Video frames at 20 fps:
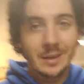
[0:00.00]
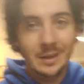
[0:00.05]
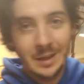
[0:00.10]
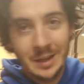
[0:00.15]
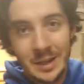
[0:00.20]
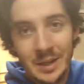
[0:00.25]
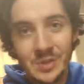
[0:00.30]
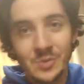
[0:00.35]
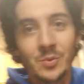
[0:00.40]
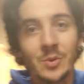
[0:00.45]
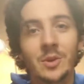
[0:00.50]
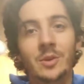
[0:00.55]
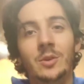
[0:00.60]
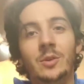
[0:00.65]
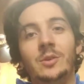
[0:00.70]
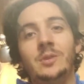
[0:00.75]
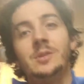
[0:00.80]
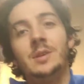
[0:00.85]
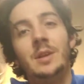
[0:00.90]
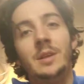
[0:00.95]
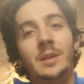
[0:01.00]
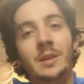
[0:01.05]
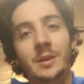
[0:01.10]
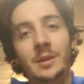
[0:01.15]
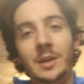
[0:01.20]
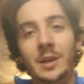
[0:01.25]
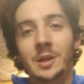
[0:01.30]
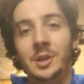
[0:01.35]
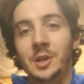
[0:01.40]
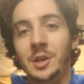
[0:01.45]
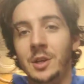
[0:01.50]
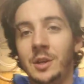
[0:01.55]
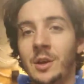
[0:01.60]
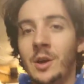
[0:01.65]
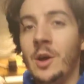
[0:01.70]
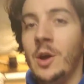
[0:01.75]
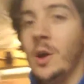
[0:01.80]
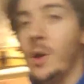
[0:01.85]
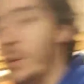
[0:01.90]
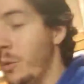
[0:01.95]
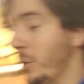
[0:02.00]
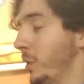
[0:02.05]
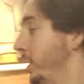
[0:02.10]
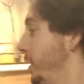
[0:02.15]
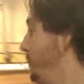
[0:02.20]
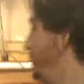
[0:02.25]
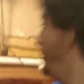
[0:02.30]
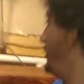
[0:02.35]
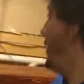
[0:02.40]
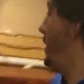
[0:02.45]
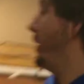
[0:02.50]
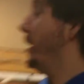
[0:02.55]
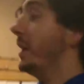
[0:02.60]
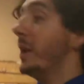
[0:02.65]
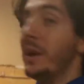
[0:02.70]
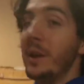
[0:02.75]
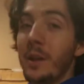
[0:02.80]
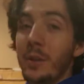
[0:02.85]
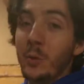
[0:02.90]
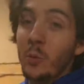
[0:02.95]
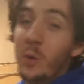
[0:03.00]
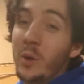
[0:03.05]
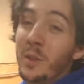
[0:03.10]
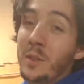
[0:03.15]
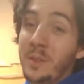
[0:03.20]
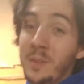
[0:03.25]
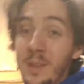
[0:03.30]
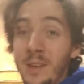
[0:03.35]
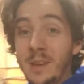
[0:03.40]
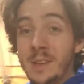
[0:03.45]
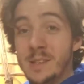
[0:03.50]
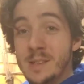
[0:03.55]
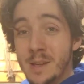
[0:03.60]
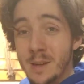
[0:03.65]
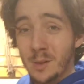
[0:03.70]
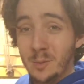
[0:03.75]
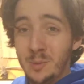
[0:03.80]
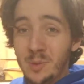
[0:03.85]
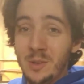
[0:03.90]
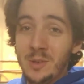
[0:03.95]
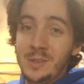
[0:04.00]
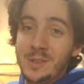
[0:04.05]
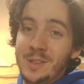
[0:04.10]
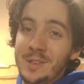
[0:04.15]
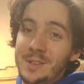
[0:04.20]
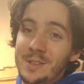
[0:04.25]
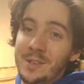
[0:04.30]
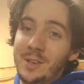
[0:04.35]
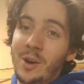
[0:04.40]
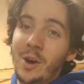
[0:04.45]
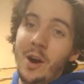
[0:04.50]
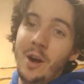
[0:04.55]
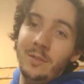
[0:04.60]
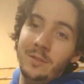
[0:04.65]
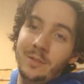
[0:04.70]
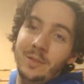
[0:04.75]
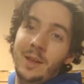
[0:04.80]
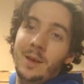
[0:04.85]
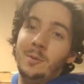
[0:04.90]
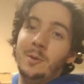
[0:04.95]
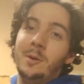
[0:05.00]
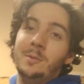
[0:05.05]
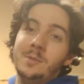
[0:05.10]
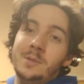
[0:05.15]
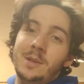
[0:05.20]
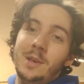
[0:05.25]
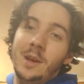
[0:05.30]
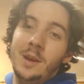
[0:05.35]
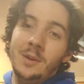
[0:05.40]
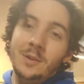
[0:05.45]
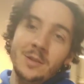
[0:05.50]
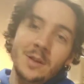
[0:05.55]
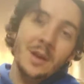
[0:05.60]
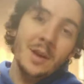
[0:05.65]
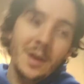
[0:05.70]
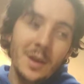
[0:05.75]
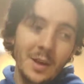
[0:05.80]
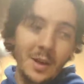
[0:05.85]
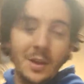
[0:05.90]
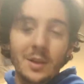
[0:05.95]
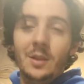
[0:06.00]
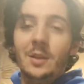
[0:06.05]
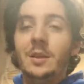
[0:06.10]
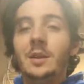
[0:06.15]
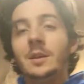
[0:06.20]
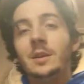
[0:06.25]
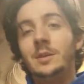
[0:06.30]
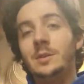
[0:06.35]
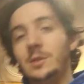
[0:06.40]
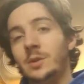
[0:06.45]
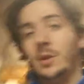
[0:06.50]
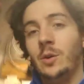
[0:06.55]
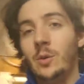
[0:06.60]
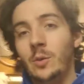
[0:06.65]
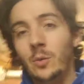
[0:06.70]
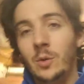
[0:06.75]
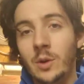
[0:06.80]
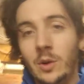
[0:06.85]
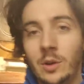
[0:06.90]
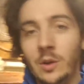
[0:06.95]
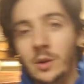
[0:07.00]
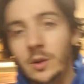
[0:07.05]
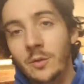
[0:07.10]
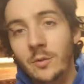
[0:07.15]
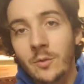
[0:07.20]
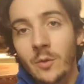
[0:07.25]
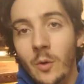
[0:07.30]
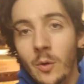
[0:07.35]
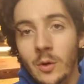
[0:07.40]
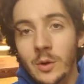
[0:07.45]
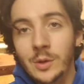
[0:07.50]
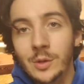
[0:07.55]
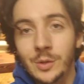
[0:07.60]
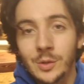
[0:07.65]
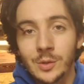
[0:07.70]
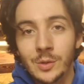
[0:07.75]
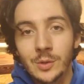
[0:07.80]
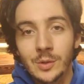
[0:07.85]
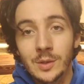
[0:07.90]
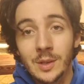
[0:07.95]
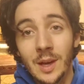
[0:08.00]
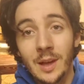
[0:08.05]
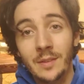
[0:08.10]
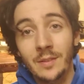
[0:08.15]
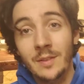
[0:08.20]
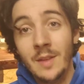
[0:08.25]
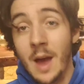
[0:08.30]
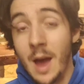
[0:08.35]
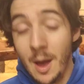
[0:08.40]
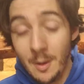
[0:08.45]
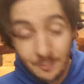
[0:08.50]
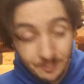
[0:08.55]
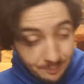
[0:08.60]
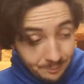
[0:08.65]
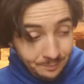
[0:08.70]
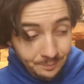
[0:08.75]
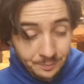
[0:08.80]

needs one of those in their kitchen. We're going to be making another one of these that I'll be using as a coffee table upstairs. So we're looking forward to getting that.